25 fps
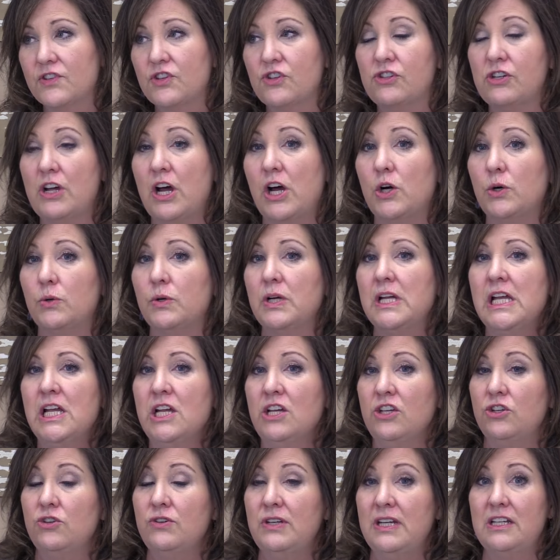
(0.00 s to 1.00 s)
So
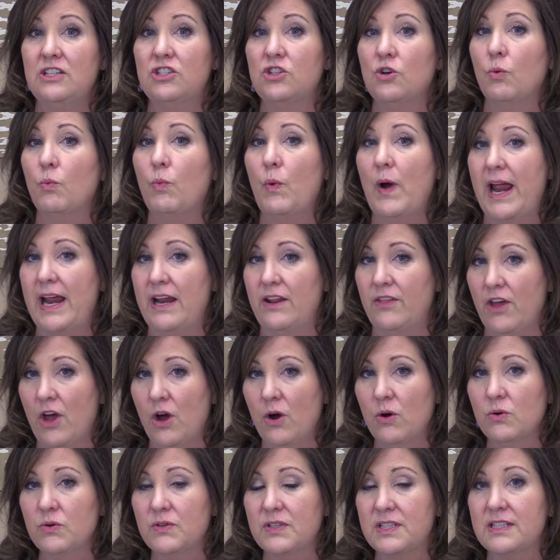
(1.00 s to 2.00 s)
you need to weigh
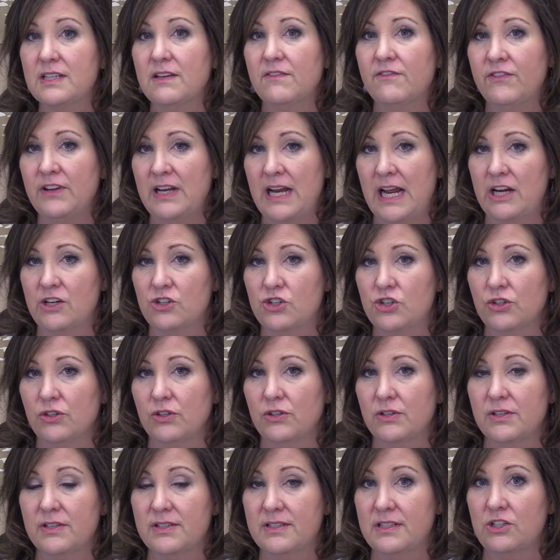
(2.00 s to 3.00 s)
those
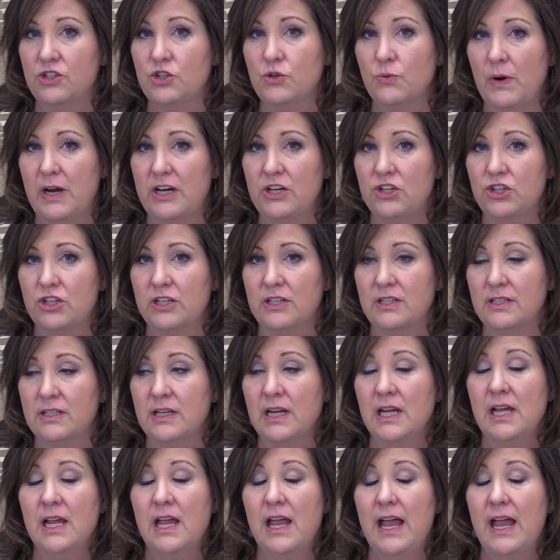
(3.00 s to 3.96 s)
financial situation